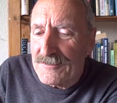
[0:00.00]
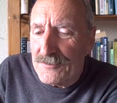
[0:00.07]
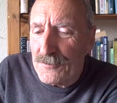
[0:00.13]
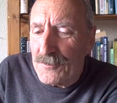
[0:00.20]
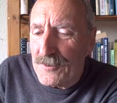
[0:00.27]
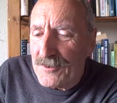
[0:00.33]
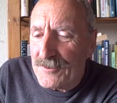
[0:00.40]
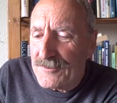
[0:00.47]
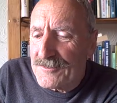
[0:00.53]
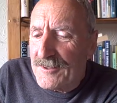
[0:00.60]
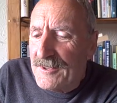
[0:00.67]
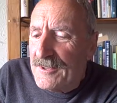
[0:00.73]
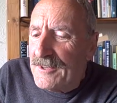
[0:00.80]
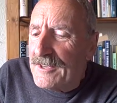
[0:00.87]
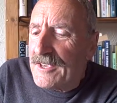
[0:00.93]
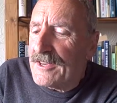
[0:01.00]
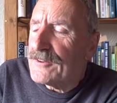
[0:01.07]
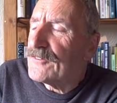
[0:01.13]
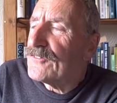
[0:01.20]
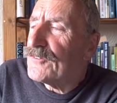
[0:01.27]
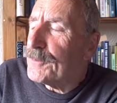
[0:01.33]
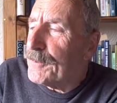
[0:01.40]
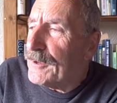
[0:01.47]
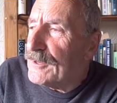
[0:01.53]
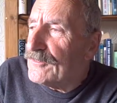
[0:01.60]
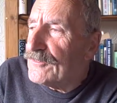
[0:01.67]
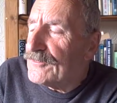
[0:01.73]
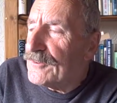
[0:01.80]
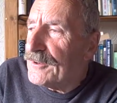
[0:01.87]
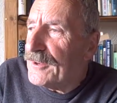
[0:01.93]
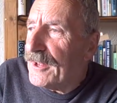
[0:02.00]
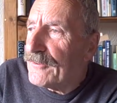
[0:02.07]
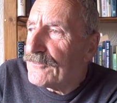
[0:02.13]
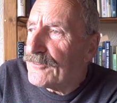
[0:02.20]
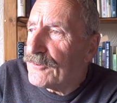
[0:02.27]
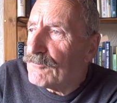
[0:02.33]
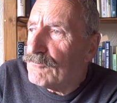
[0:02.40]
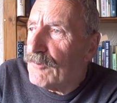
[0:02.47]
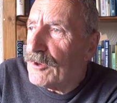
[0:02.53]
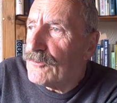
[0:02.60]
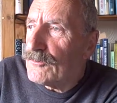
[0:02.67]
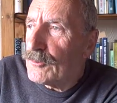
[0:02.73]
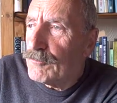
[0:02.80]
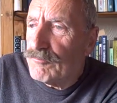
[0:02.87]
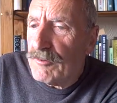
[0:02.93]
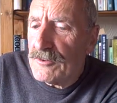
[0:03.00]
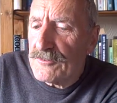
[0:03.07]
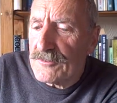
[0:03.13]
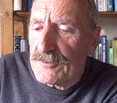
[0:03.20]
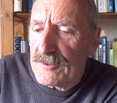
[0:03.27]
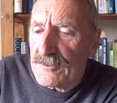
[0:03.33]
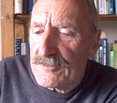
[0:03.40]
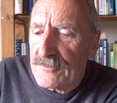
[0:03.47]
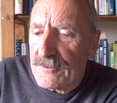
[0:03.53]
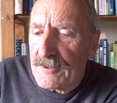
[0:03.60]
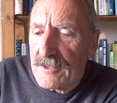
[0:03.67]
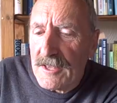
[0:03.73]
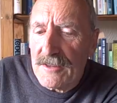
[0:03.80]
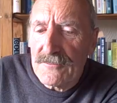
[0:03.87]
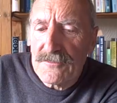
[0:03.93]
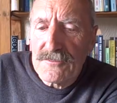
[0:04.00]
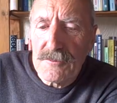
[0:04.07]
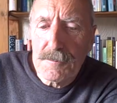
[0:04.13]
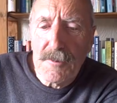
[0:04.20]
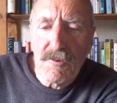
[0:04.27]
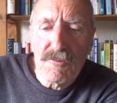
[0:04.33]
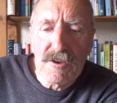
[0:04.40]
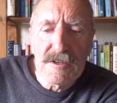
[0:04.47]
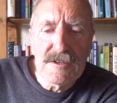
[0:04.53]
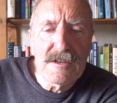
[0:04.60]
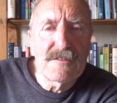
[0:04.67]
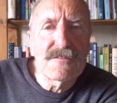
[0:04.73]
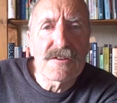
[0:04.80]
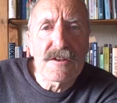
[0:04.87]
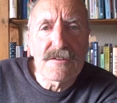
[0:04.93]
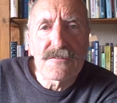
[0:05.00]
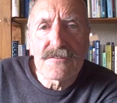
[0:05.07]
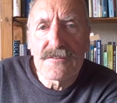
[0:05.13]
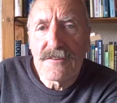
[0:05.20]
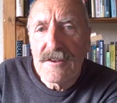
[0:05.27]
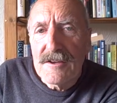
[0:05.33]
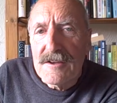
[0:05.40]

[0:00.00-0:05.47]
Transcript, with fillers: the word in a speech denouncing racial prejudice against American Indians.